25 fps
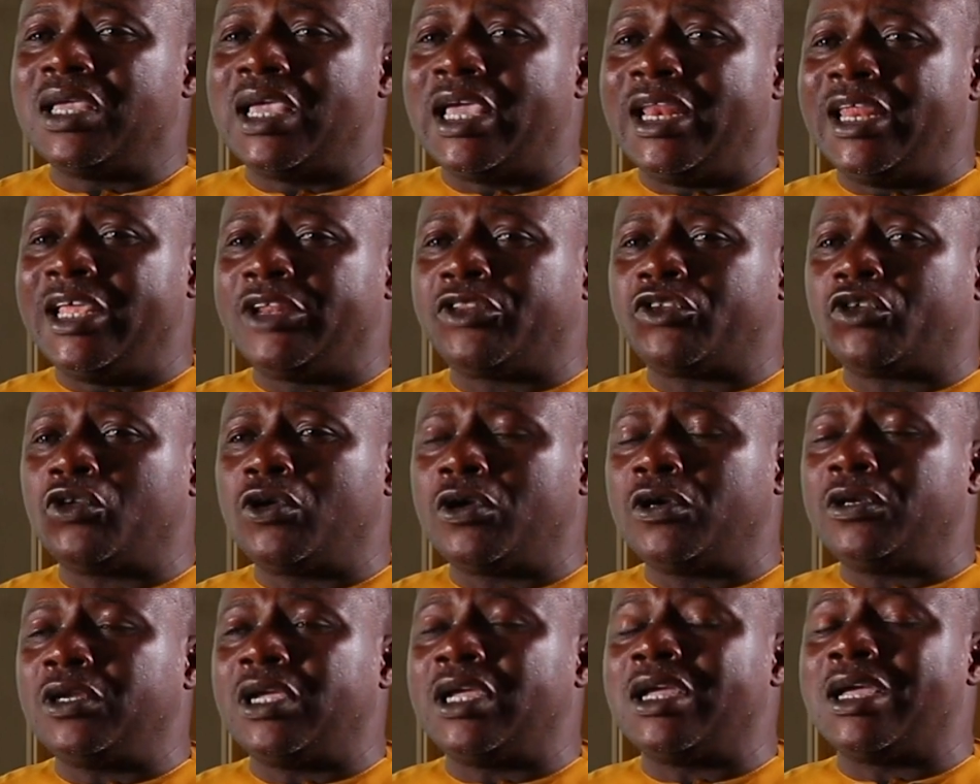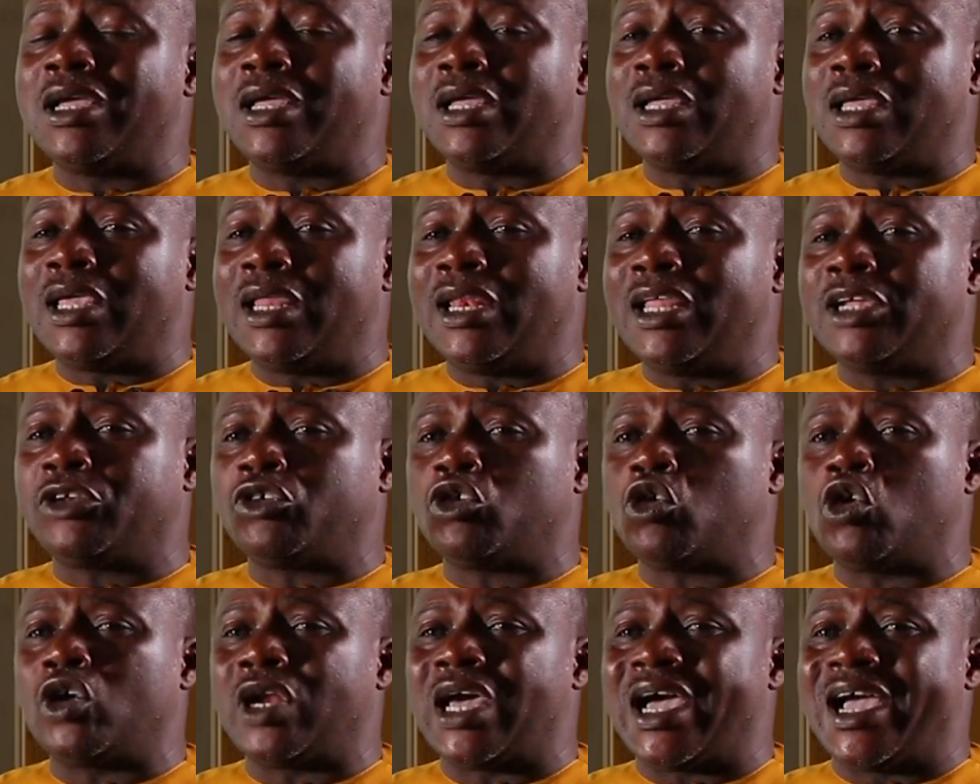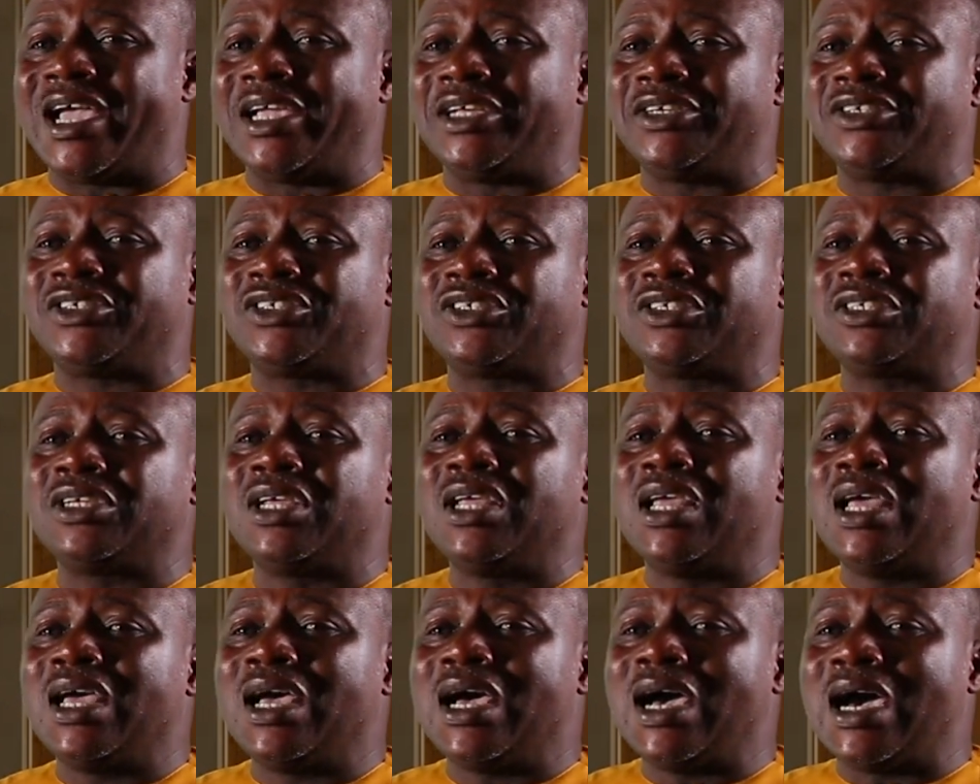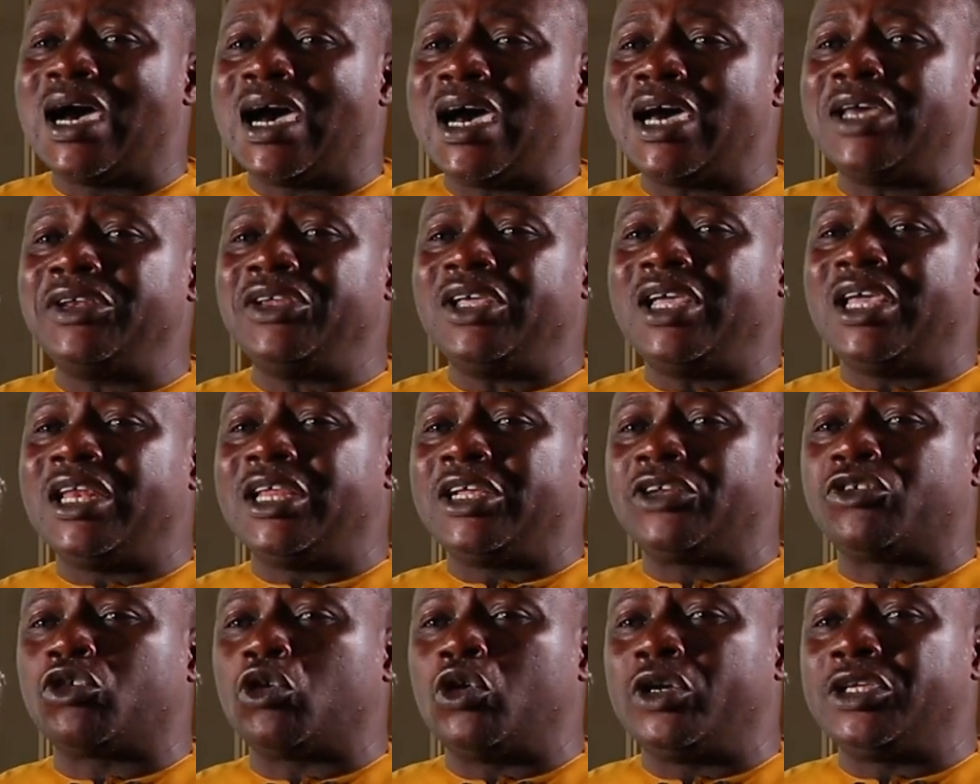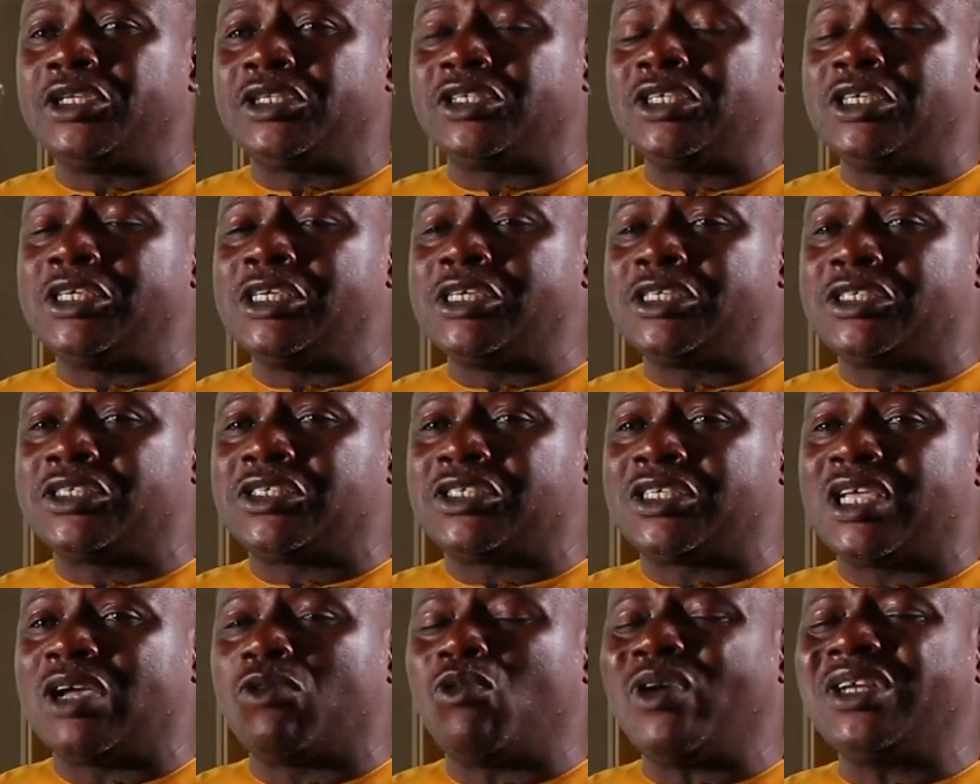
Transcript: electrolytes and electrolytic cell.